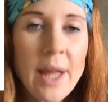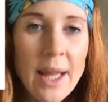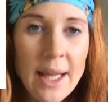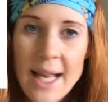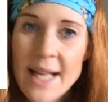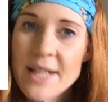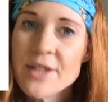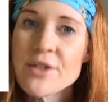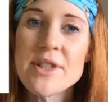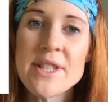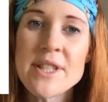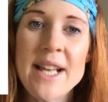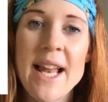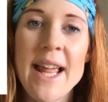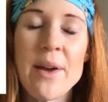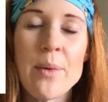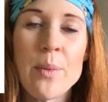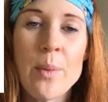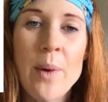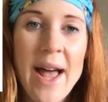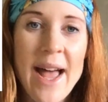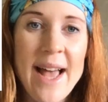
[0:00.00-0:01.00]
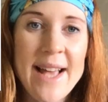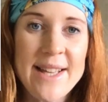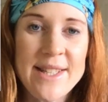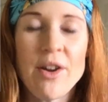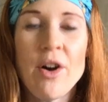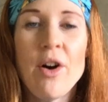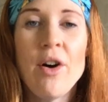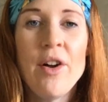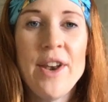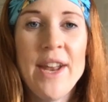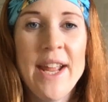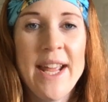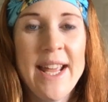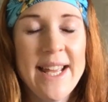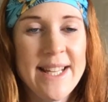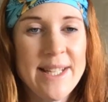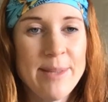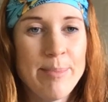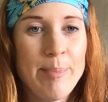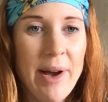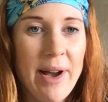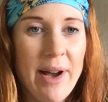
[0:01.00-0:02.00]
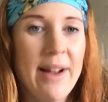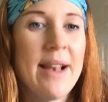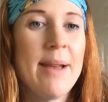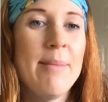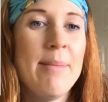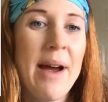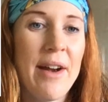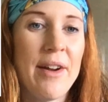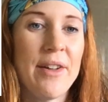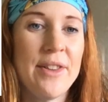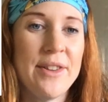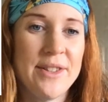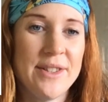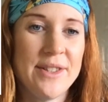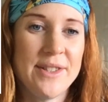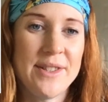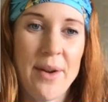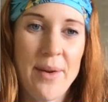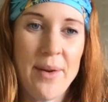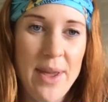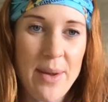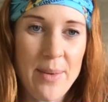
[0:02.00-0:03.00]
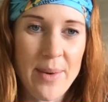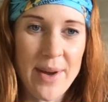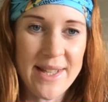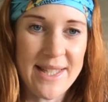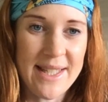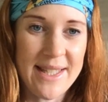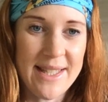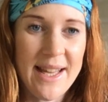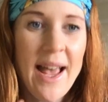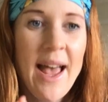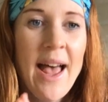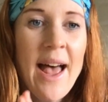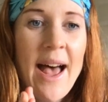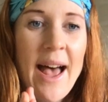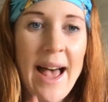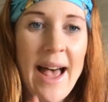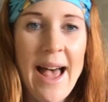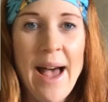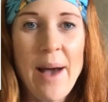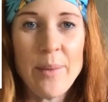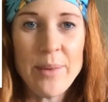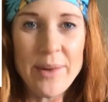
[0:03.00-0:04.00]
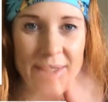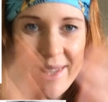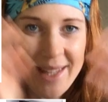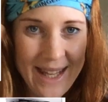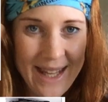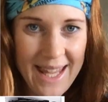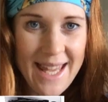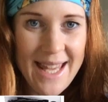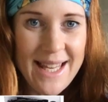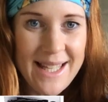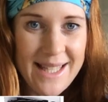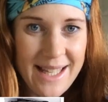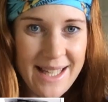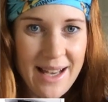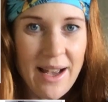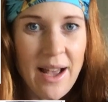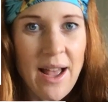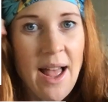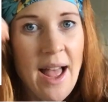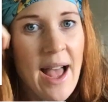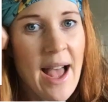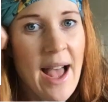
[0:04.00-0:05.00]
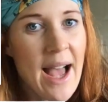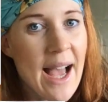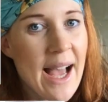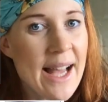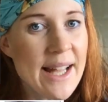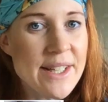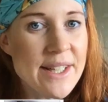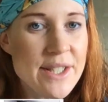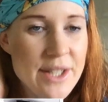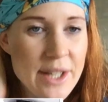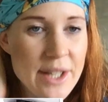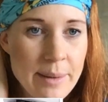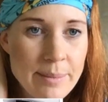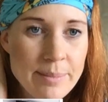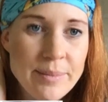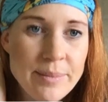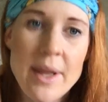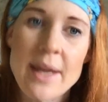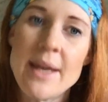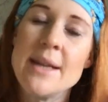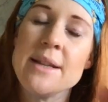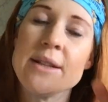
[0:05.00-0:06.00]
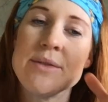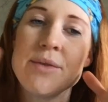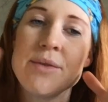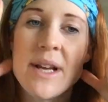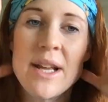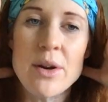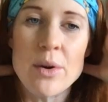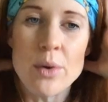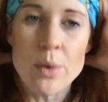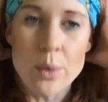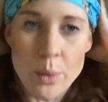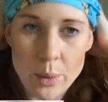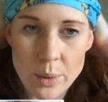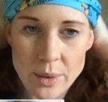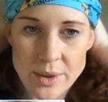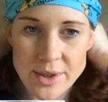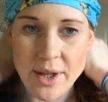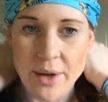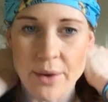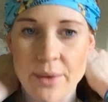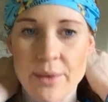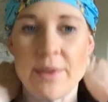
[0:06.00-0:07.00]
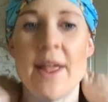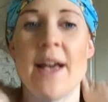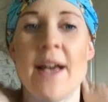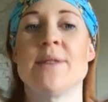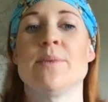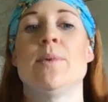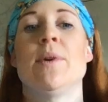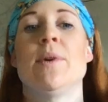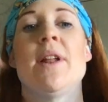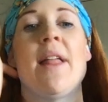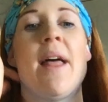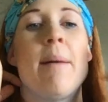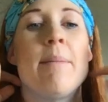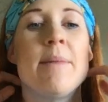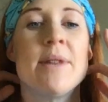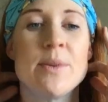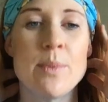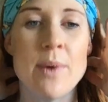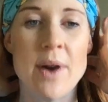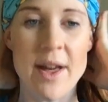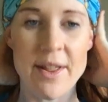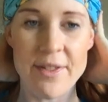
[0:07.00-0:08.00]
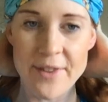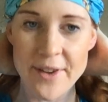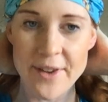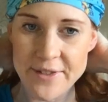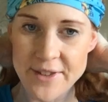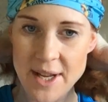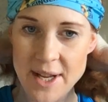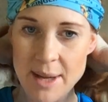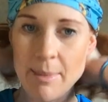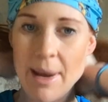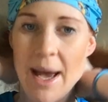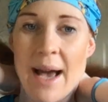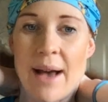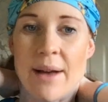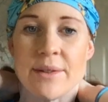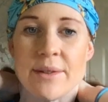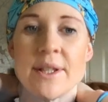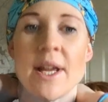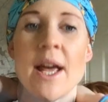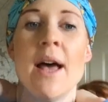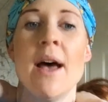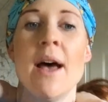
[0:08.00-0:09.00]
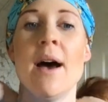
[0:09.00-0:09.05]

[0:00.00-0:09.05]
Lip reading: Lazarus Lake wears on his Barclay Marathon. So he wears this hat with geezer, and it's really cool. So there's one of them. It's worth £15.